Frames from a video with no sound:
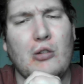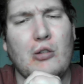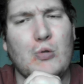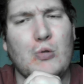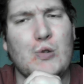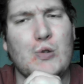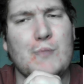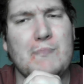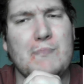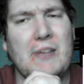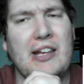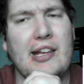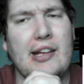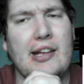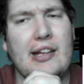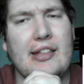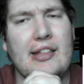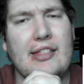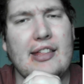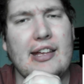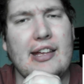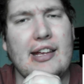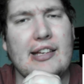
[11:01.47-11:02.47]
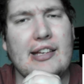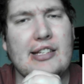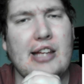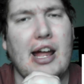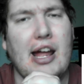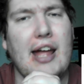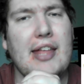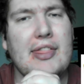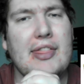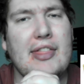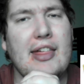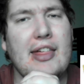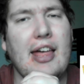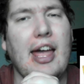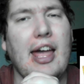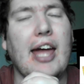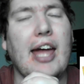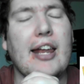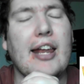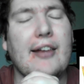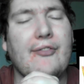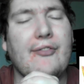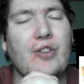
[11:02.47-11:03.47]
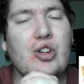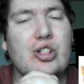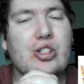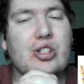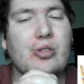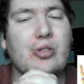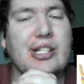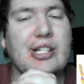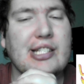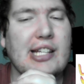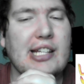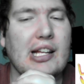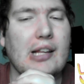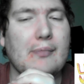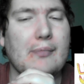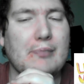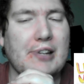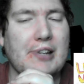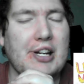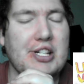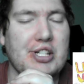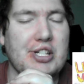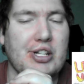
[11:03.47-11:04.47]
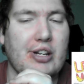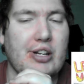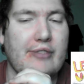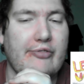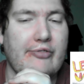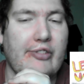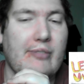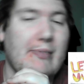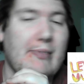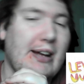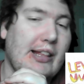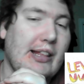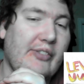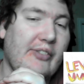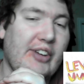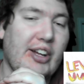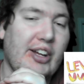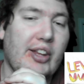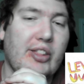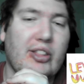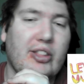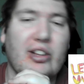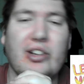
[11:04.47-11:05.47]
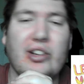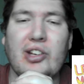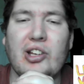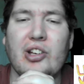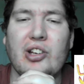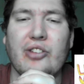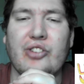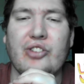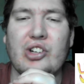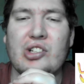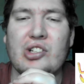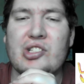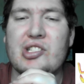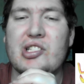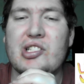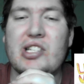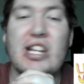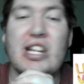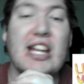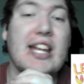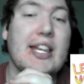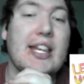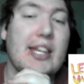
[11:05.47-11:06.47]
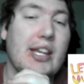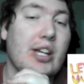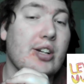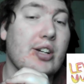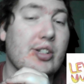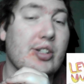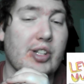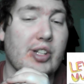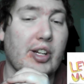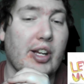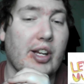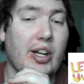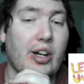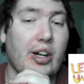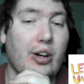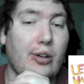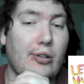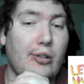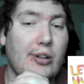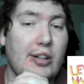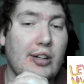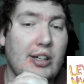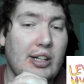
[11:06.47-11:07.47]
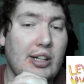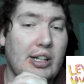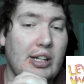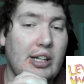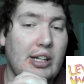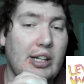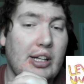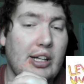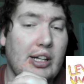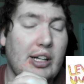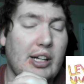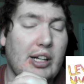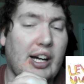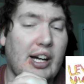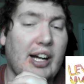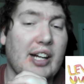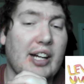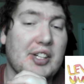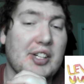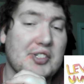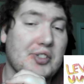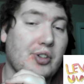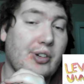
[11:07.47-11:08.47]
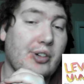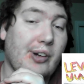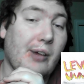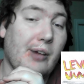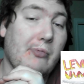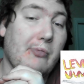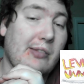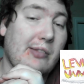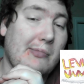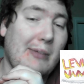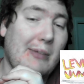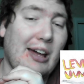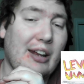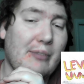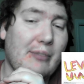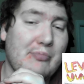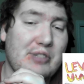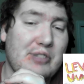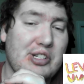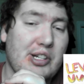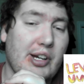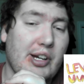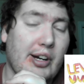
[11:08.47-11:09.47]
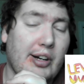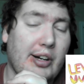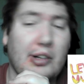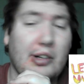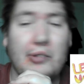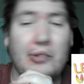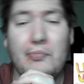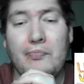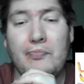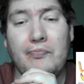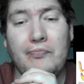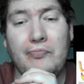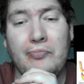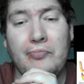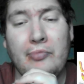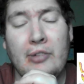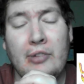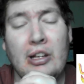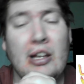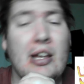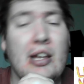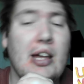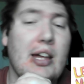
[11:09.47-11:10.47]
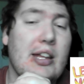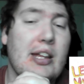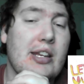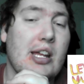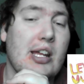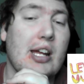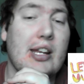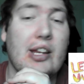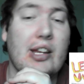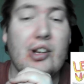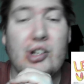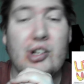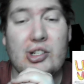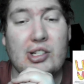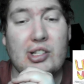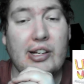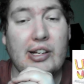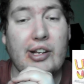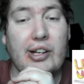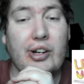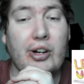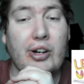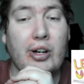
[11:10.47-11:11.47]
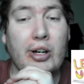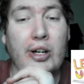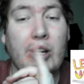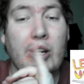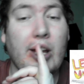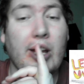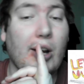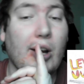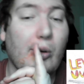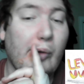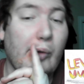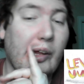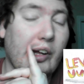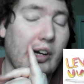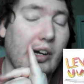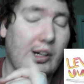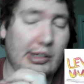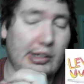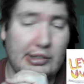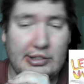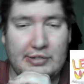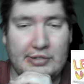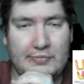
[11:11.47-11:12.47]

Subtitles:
will be the 10th anniversary celebration for my Leviathan universe. 10 years ago, I started with Madame Shear. 10 years later, here we are.